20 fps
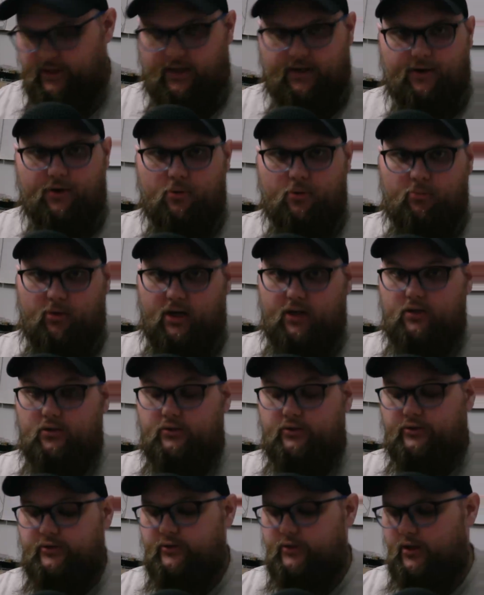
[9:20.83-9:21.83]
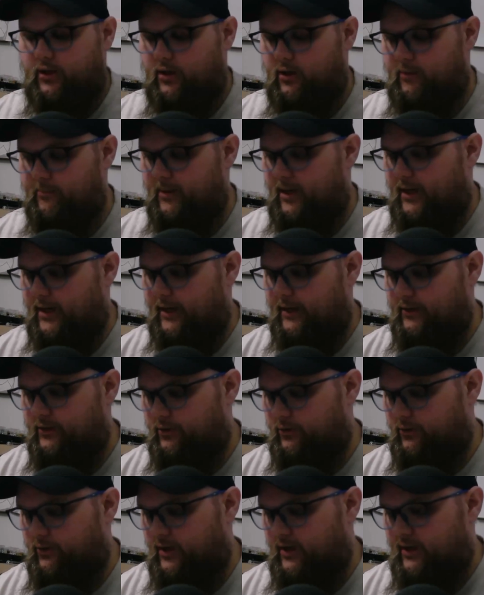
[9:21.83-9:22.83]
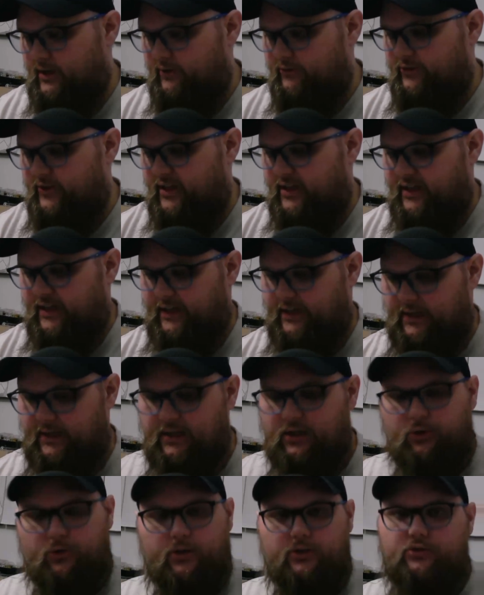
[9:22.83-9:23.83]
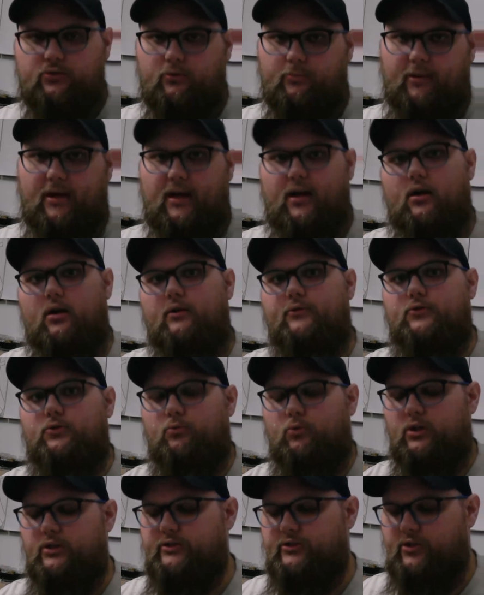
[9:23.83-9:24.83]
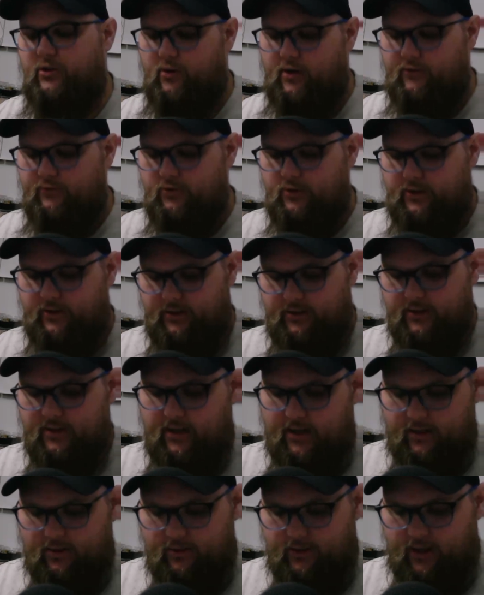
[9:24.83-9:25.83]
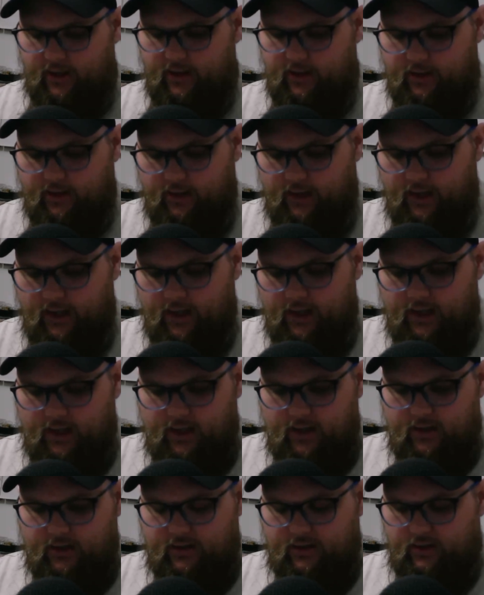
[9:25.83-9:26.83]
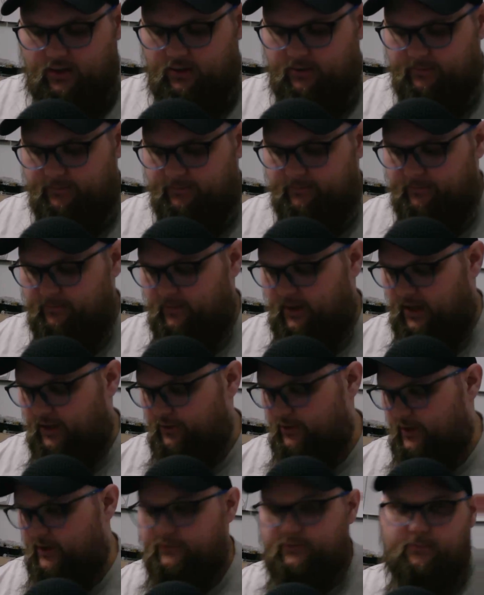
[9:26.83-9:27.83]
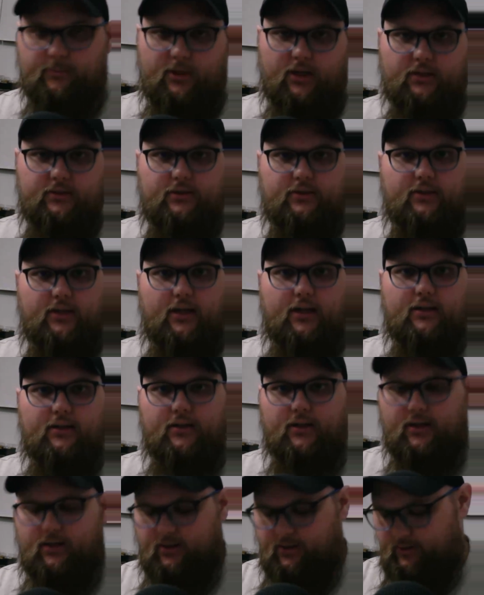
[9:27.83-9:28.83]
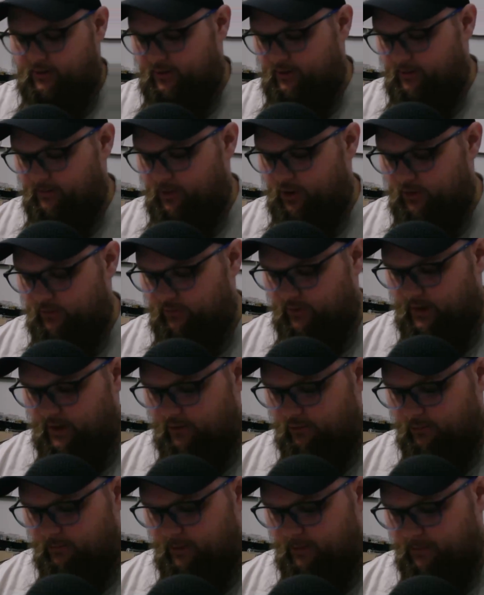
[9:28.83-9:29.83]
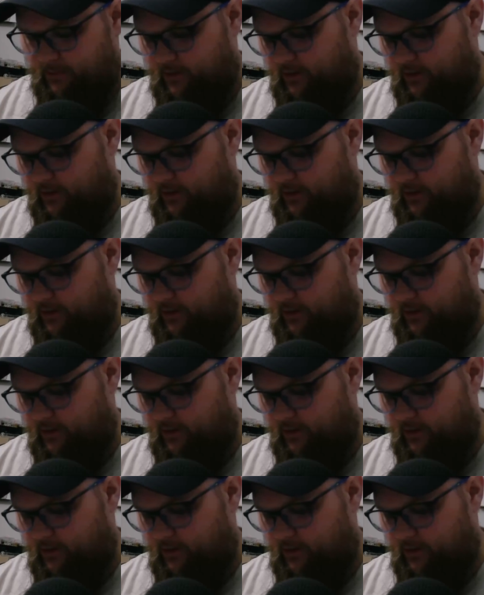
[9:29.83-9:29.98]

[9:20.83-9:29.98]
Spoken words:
of no-brainers. I don't have any crystal payoffs whatsoever in the entire deck. I do have some thoughts on that hopefully I'll remember to